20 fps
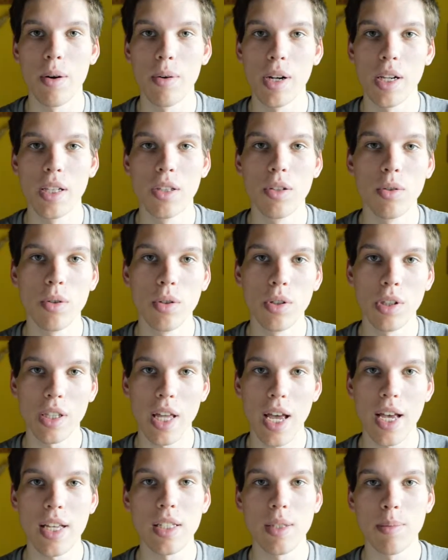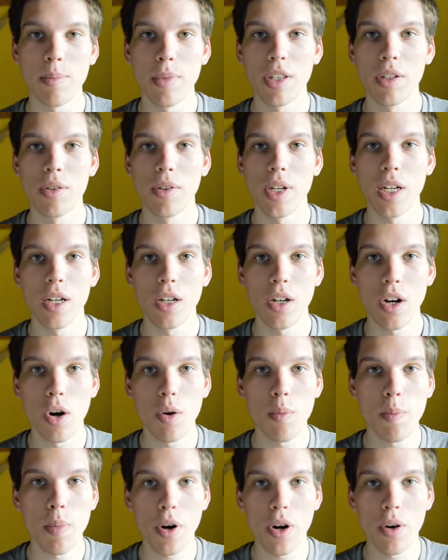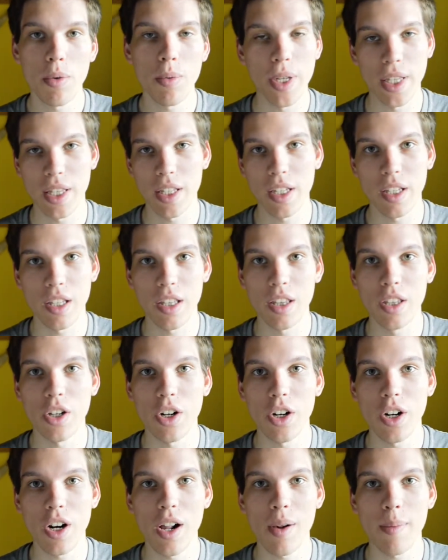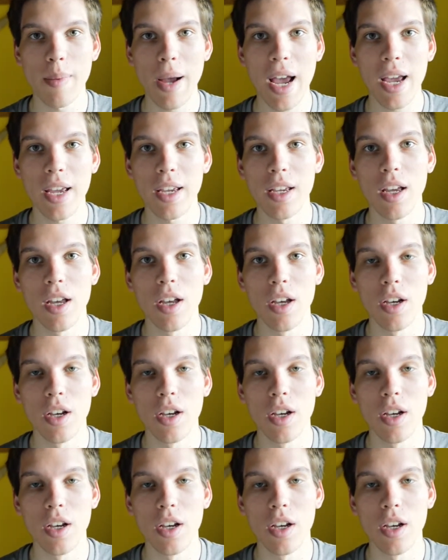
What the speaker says: will do test between GoPro with internal mic,